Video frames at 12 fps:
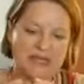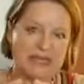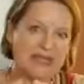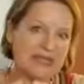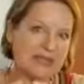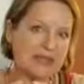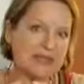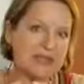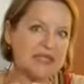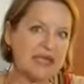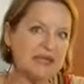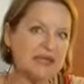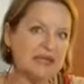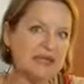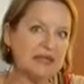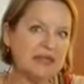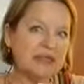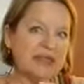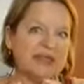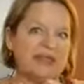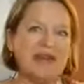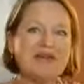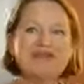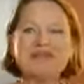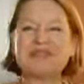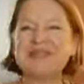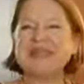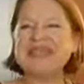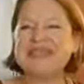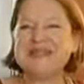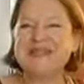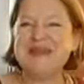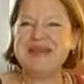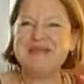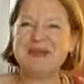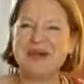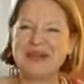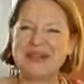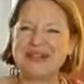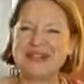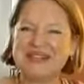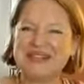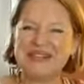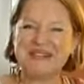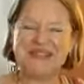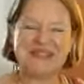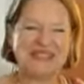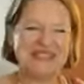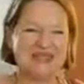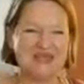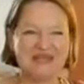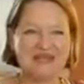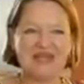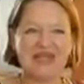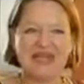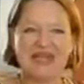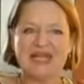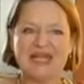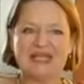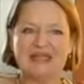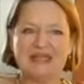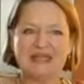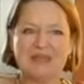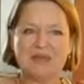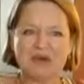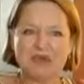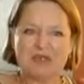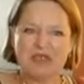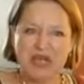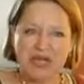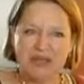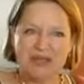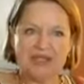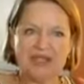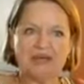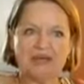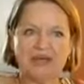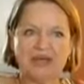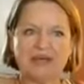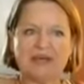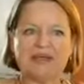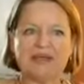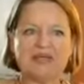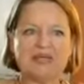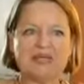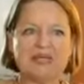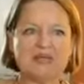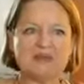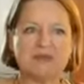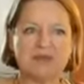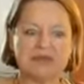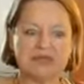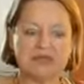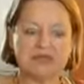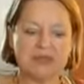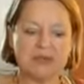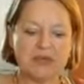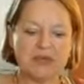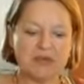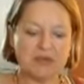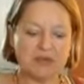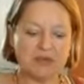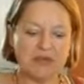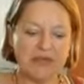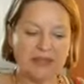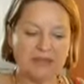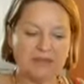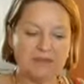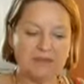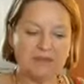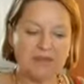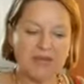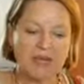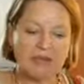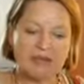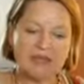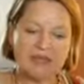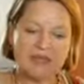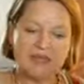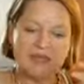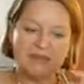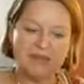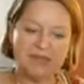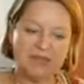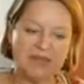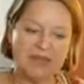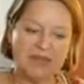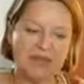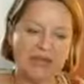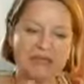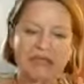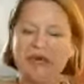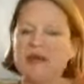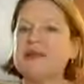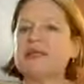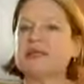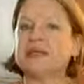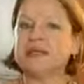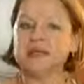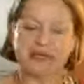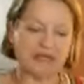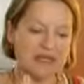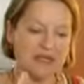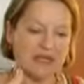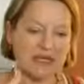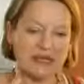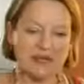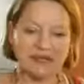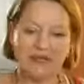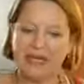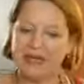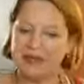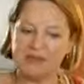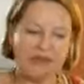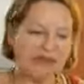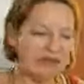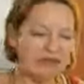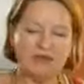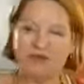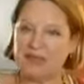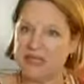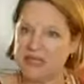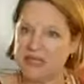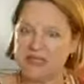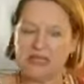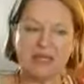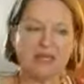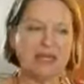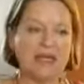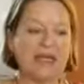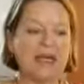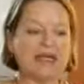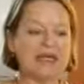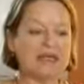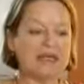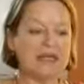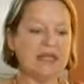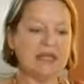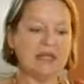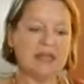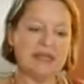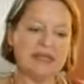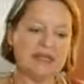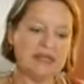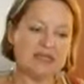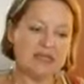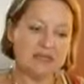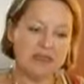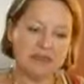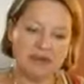in the single cell and how freeing to be a bird and a dolphin. The most challenging part of this experience was when there seemed to be an other. This other had a male voice, and this